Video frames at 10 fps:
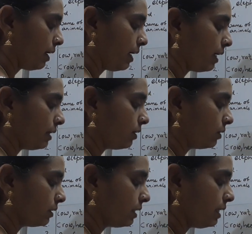Hair
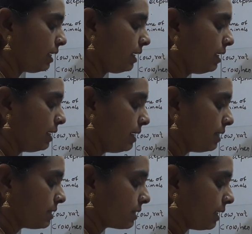on the
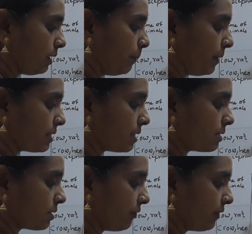skin,
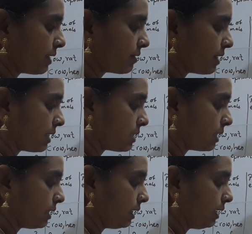presence of
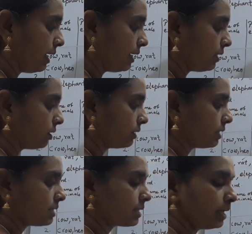external hair on
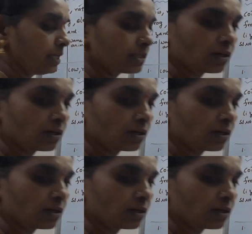the skin is